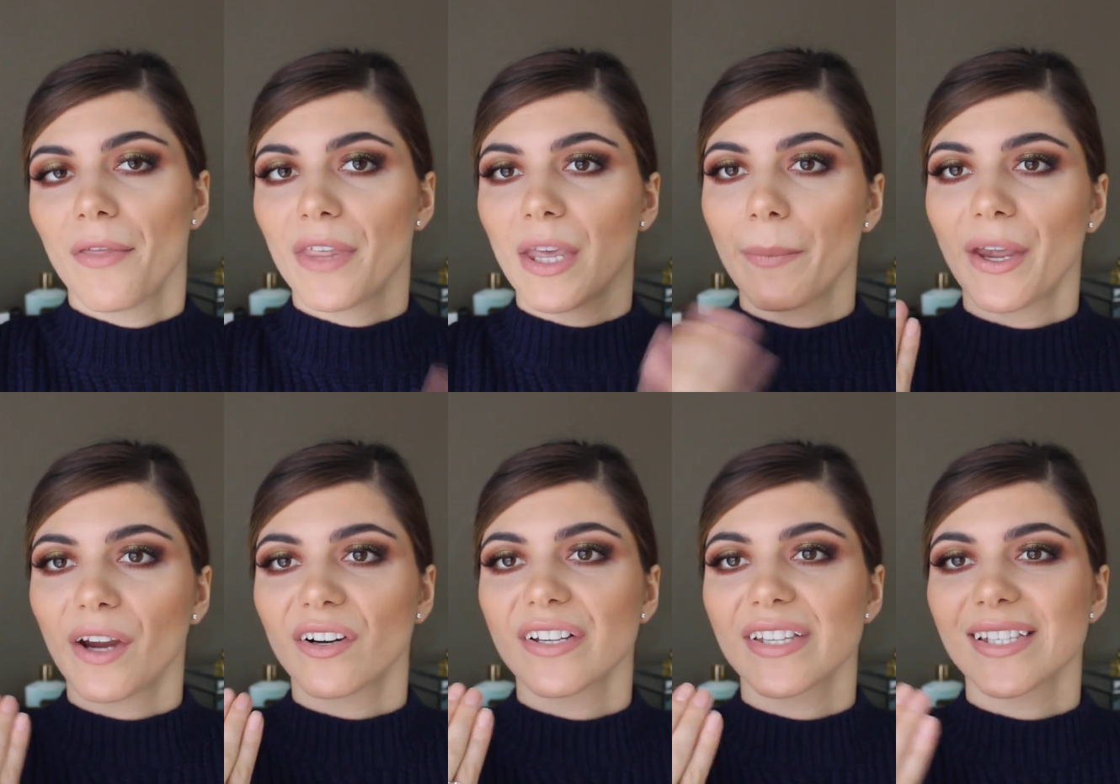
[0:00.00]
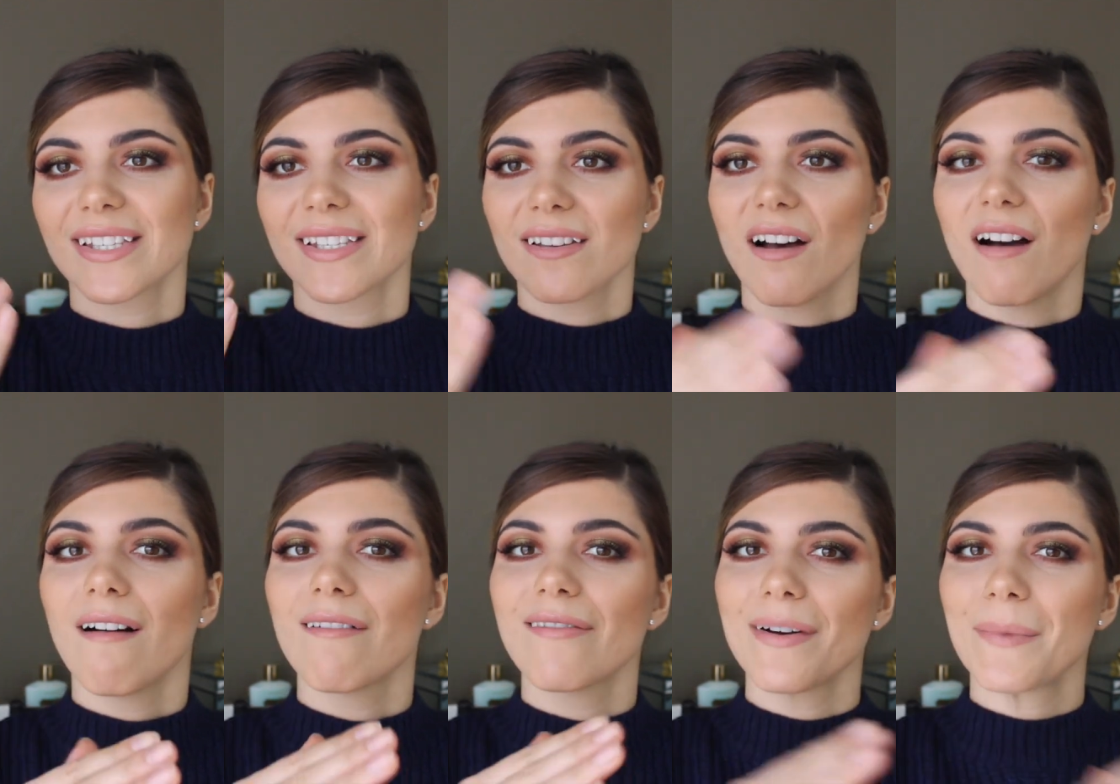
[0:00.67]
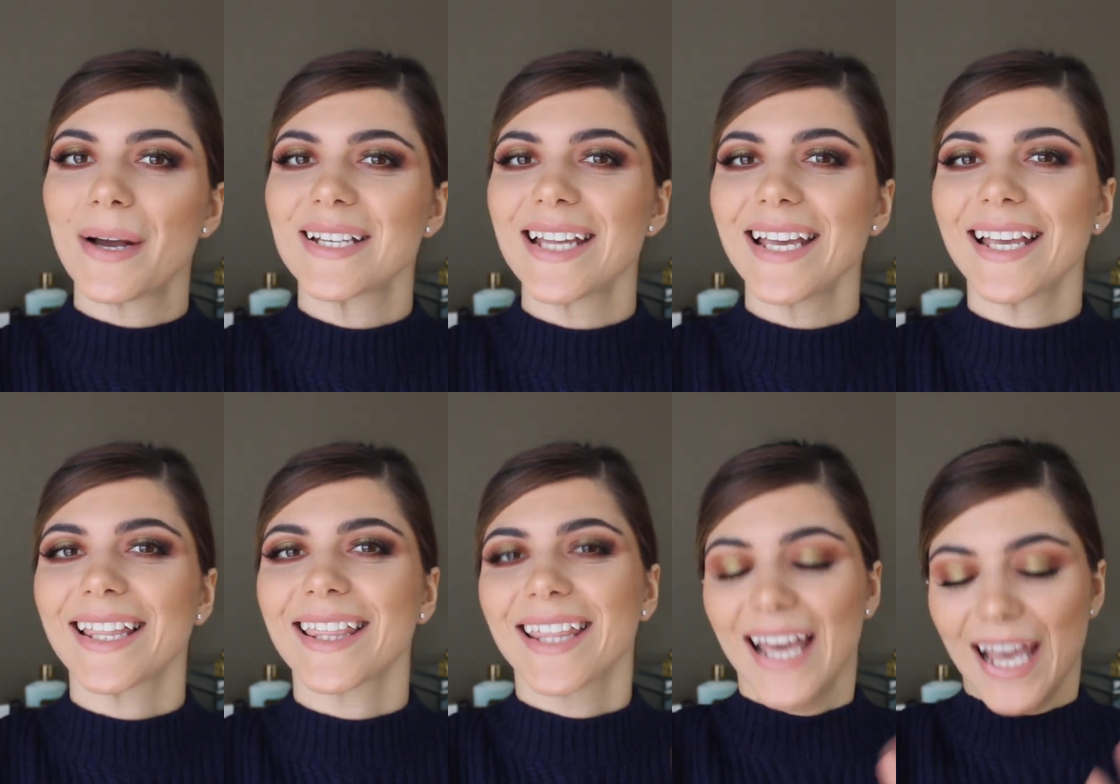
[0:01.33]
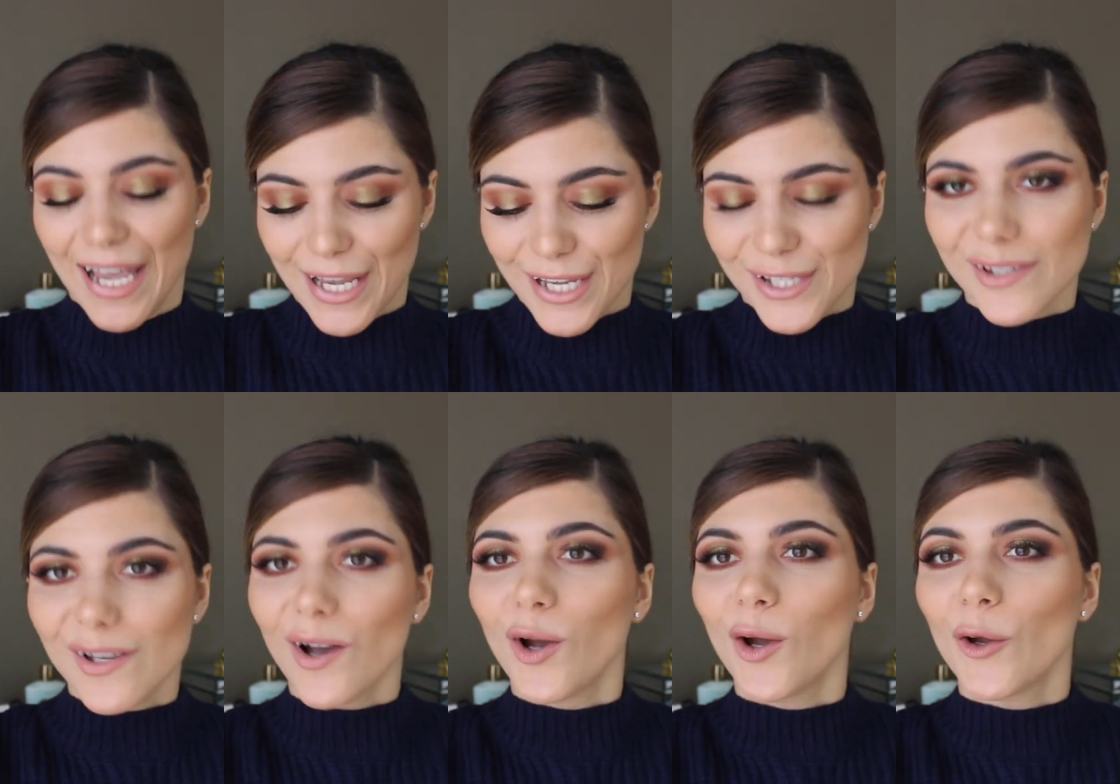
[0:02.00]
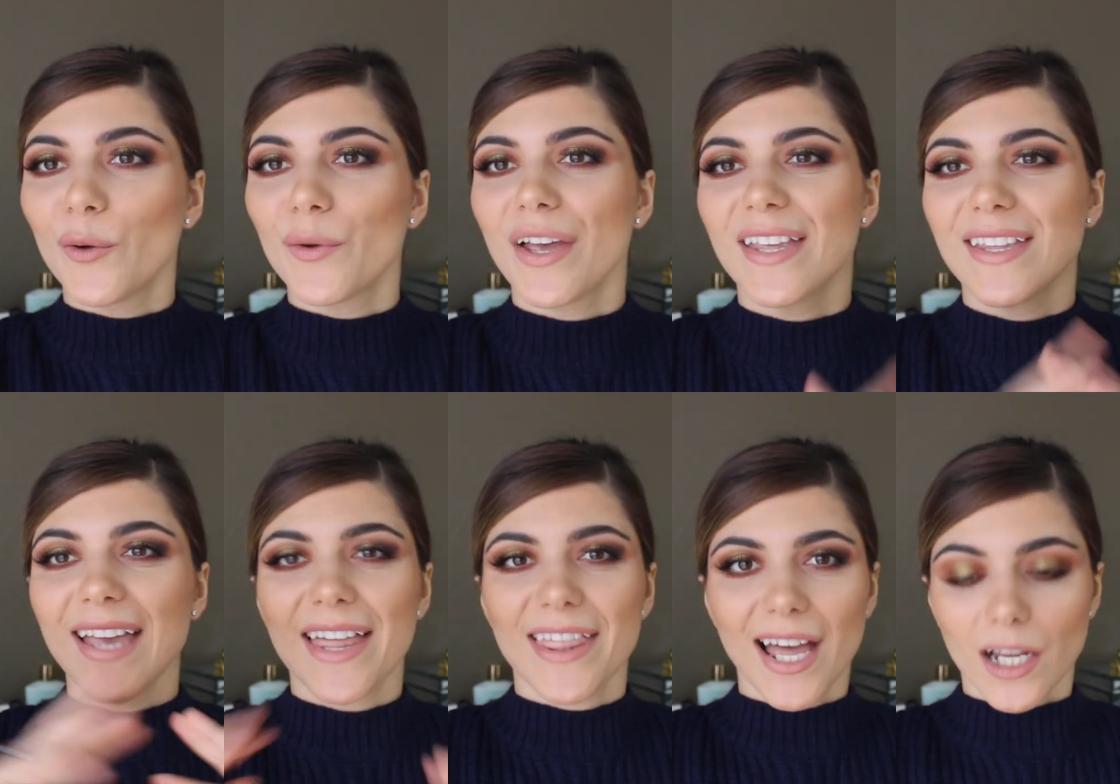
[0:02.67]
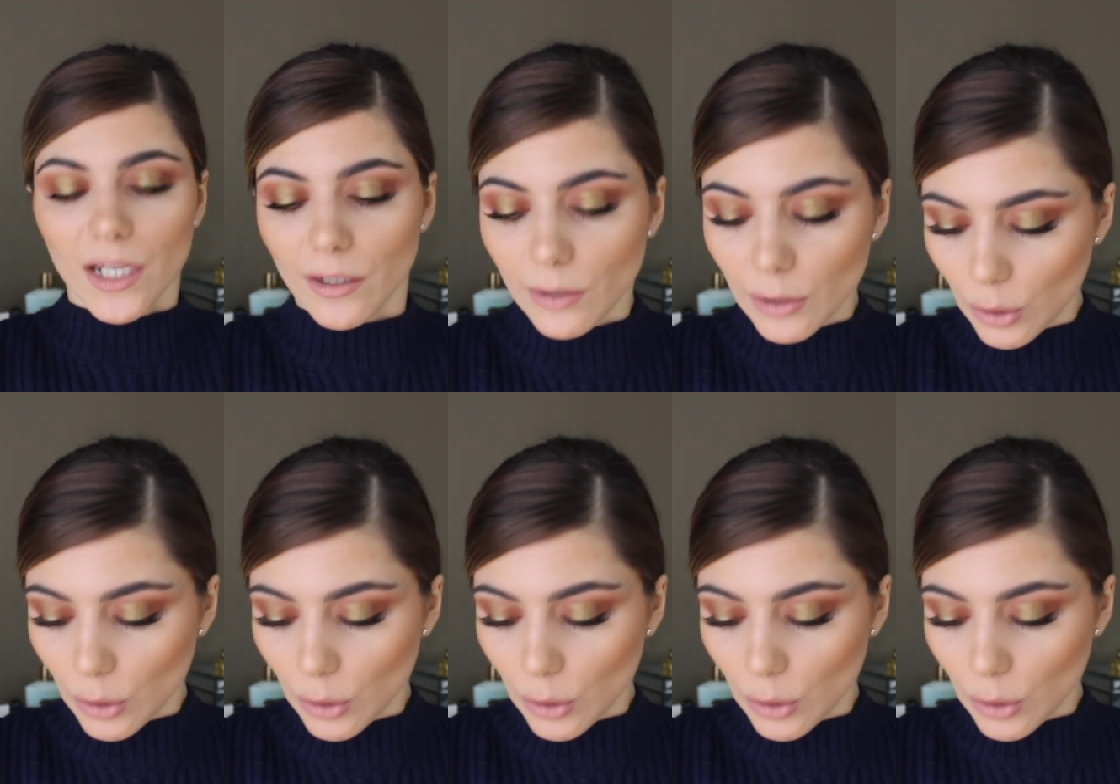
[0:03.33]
the appearance of my teeth? So yeah, that